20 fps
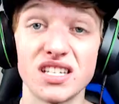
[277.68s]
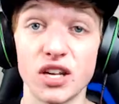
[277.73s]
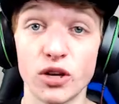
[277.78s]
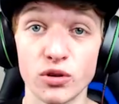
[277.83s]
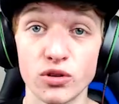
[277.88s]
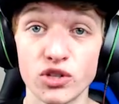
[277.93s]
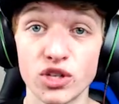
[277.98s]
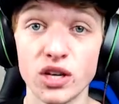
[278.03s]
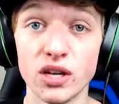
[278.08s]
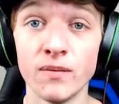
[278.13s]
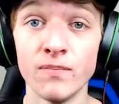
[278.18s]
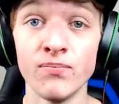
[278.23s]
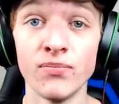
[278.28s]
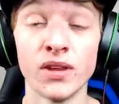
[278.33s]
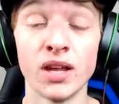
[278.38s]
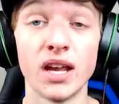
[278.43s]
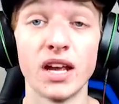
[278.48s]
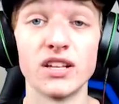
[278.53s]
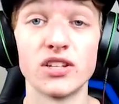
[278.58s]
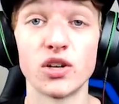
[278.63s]
synergy,
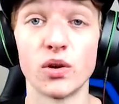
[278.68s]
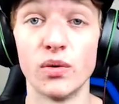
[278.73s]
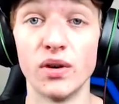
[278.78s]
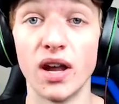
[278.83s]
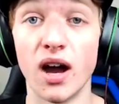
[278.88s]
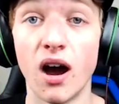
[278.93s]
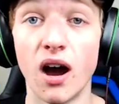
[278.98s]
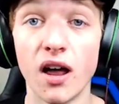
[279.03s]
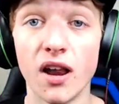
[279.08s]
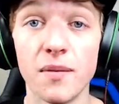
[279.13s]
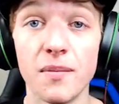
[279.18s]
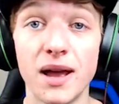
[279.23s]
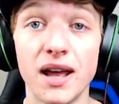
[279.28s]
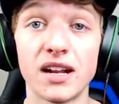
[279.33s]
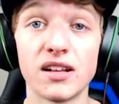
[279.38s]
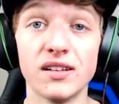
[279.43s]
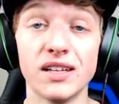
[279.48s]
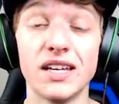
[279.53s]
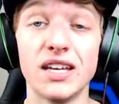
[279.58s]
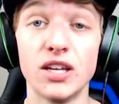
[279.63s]
it's going to
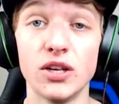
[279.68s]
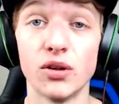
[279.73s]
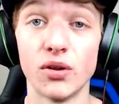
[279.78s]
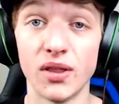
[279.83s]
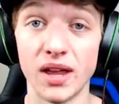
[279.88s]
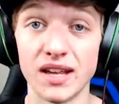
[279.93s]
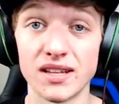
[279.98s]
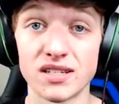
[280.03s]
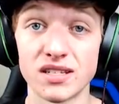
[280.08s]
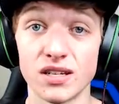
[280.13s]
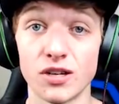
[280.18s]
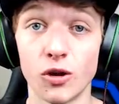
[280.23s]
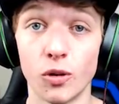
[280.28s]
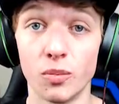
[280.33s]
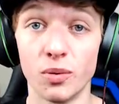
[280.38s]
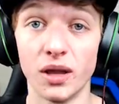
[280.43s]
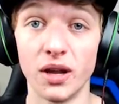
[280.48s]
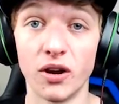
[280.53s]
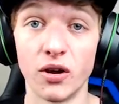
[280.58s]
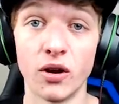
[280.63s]
automatically heal that
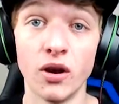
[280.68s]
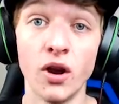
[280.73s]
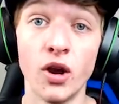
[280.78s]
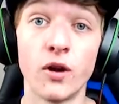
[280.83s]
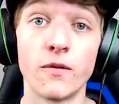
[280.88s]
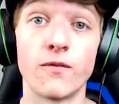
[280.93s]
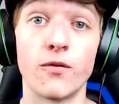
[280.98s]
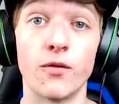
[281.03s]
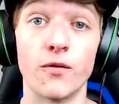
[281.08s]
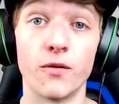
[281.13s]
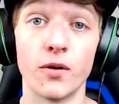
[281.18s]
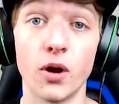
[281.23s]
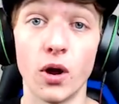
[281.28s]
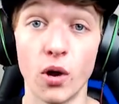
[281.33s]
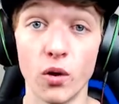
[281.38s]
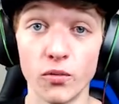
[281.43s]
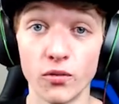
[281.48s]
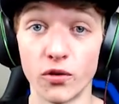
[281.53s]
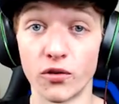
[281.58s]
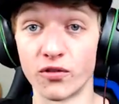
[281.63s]
single player for
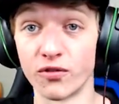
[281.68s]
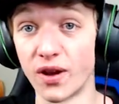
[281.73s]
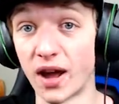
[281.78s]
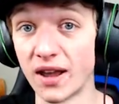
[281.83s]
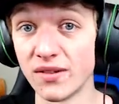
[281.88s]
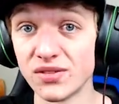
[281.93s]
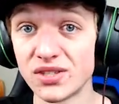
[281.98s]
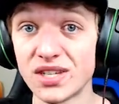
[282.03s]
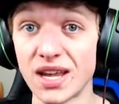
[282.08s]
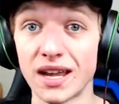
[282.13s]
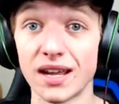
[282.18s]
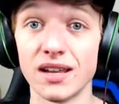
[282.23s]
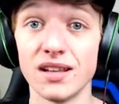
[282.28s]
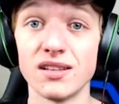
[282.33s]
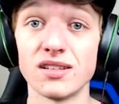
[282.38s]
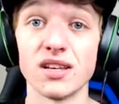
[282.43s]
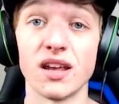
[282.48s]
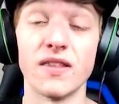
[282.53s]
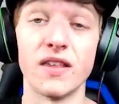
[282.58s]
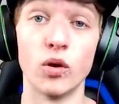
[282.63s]
over 5
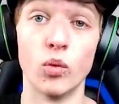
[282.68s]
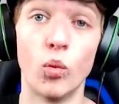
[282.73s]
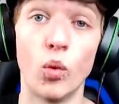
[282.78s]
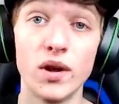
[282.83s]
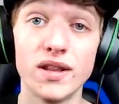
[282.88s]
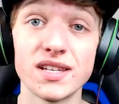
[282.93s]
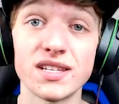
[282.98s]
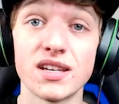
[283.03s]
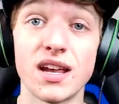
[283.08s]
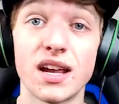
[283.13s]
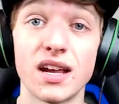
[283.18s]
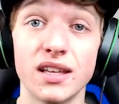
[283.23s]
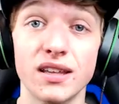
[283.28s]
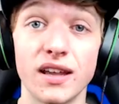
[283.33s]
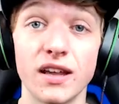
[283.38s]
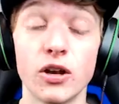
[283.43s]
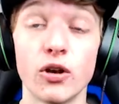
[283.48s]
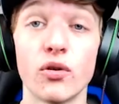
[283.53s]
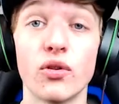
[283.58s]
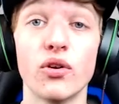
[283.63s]
seconds, and then 1
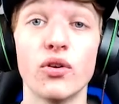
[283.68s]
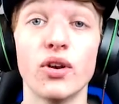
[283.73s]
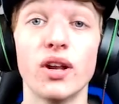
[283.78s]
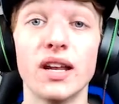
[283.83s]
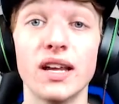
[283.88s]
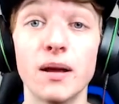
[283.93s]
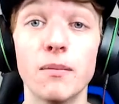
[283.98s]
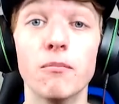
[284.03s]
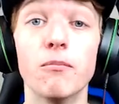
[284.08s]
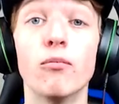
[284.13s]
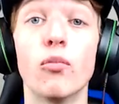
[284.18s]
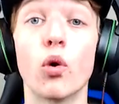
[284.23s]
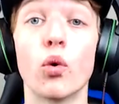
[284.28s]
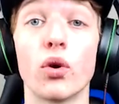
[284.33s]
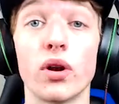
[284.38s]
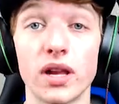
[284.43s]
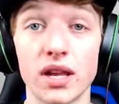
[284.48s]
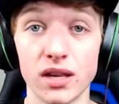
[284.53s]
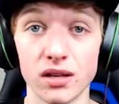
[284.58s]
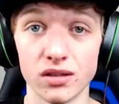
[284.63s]
second later they're going to get
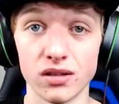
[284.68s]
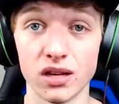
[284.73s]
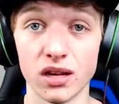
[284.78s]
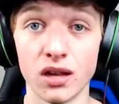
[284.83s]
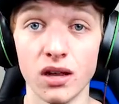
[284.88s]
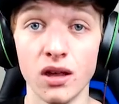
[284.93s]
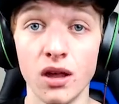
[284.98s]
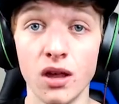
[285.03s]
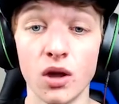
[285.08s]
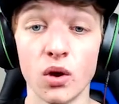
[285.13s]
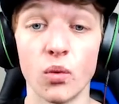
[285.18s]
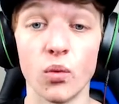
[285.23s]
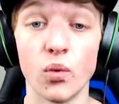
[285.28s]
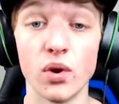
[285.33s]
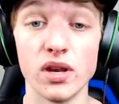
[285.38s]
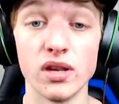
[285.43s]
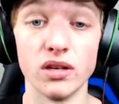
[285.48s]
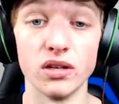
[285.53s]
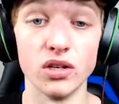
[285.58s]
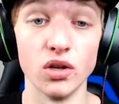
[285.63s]
more healing
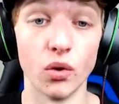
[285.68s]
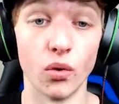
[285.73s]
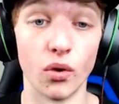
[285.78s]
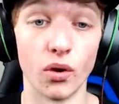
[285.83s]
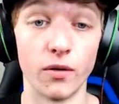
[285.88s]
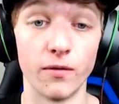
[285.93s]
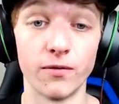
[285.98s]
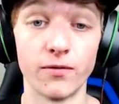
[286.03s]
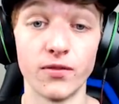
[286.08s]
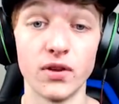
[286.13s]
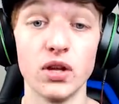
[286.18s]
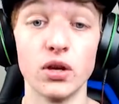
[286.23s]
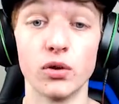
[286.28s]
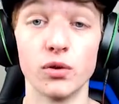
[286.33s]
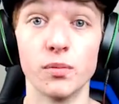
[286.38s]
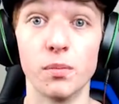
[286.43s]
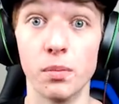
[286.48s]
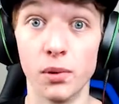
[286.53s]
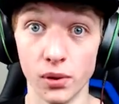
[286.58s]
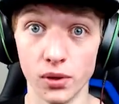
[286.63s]
when your
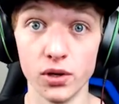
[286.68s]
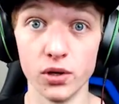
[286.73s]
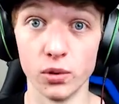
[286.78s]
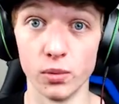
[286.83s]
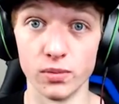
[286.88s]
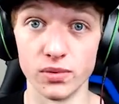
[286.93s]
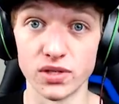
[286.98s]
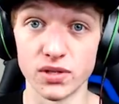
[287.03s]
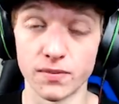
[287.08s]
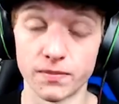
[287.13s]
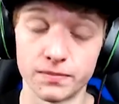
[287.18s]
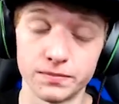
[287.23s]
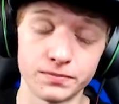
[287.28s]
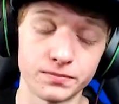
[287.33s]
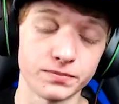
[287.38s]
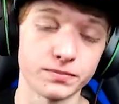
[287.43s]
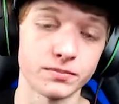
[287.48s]
field blooms.